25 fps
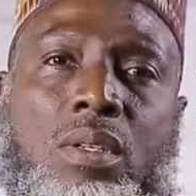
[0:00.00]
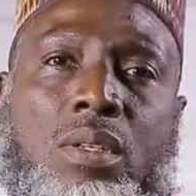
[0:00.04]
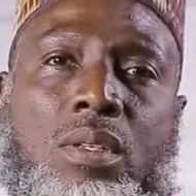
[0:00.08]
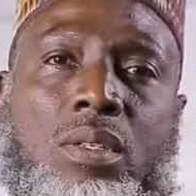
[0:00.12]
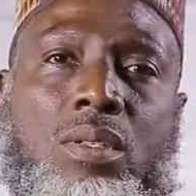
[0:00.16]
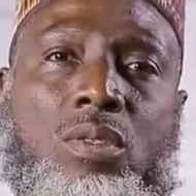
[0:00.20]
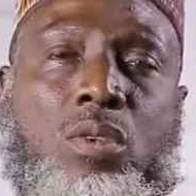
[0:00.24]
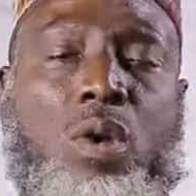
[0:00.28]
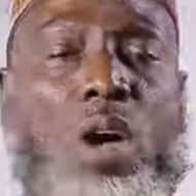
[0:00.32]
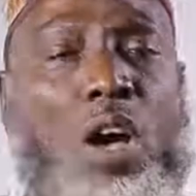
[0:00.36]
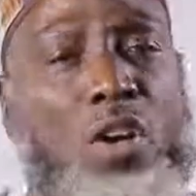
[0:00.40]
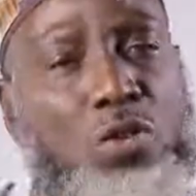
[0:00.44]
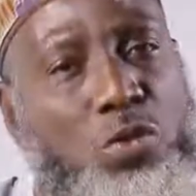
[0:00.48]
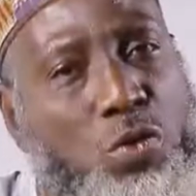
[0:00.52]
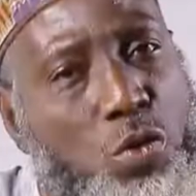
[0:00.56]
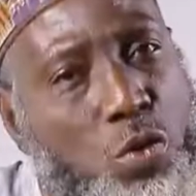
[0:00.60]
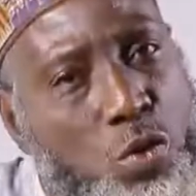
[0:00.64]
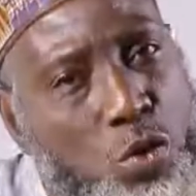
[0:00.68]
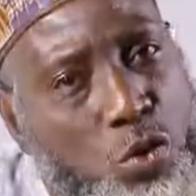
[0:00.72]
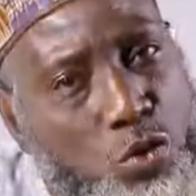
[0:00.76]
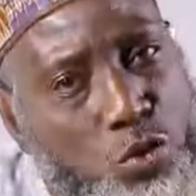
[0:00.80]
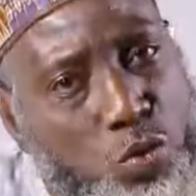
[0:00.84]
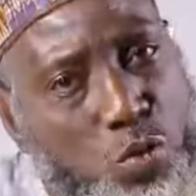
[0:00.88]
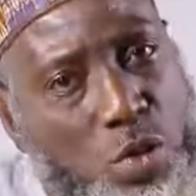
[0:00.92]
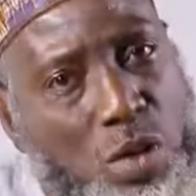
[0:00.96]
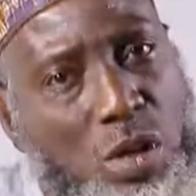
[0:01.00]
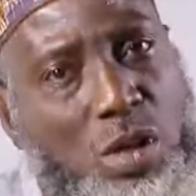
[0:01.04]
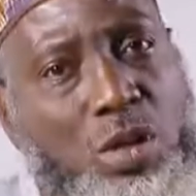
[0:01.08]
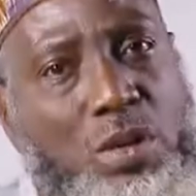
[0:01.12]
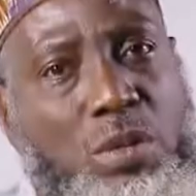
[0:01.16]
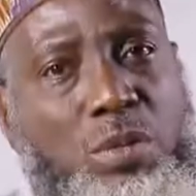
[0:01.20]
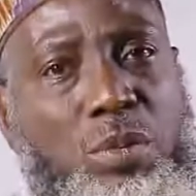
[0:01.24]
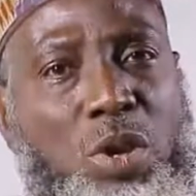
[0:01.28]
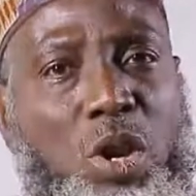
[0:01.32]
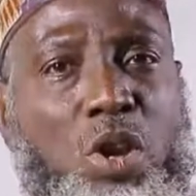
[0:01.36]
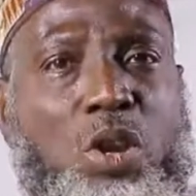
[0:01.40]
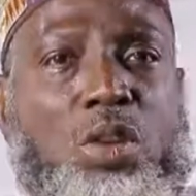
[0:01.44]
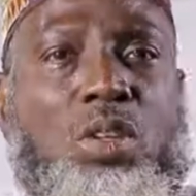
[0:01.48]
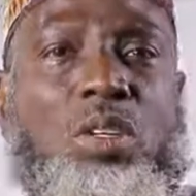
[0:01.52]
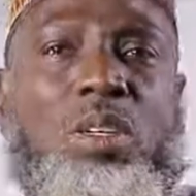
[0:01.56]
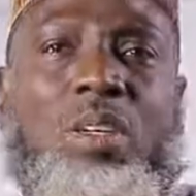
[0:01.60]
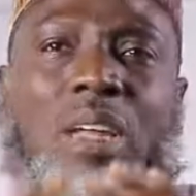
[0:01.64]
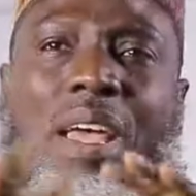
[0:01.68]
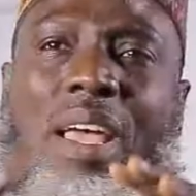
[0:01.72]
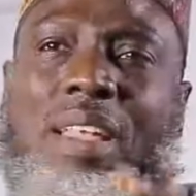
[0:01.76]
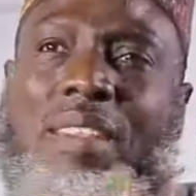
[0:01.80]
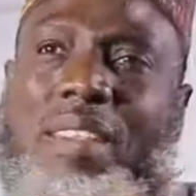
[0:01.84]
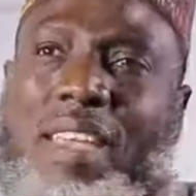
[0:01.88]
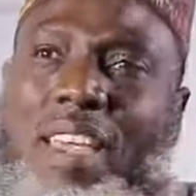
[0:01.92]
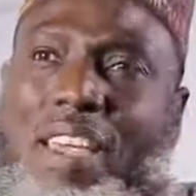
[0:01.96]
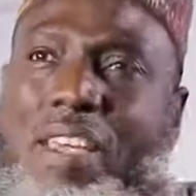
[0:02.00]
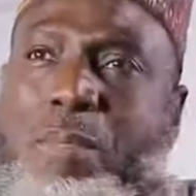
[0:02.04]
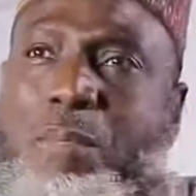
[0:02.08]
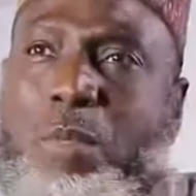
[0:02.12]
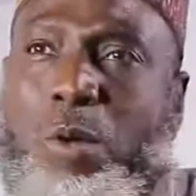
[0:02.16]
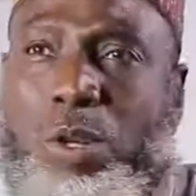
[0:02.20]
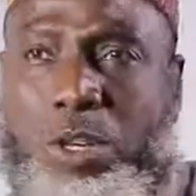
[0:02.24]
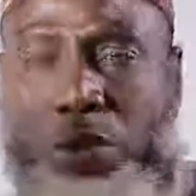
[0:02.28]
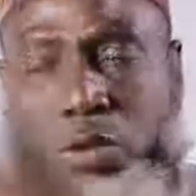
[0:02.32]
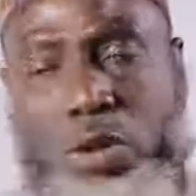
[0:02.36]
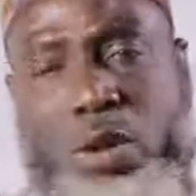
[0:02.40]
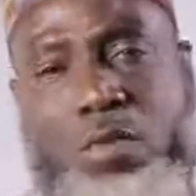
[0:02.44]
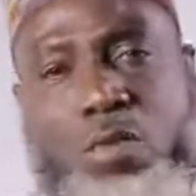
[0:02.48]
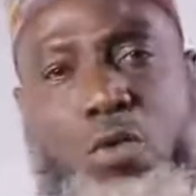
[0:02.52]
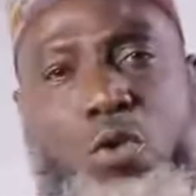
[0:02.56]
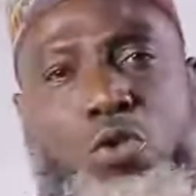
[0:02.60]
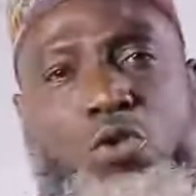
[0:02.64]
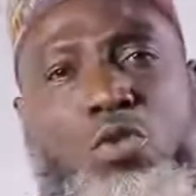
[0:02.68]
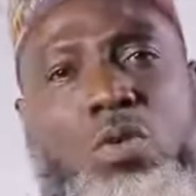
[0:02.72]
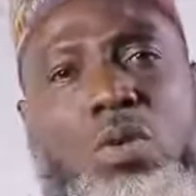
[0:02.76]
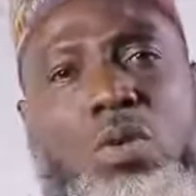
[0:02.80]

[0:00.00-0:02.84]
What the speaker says: So as goods will be, the importation of goods